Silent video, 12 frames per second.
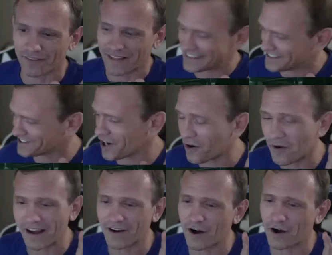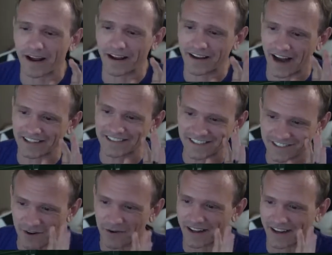that's so. Oh my gosh, that's
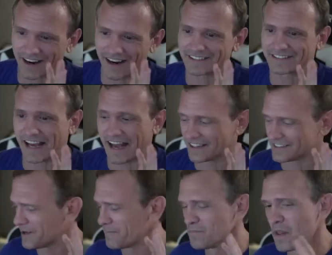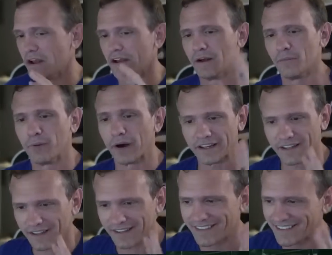so out of context.
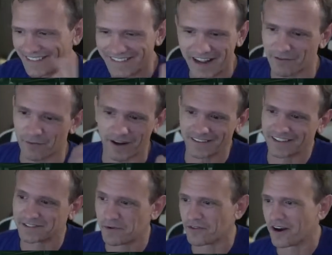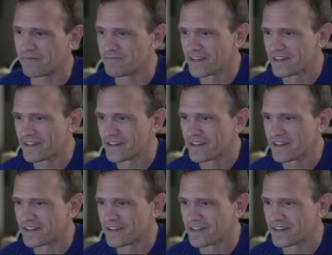But never mind. Let's move on.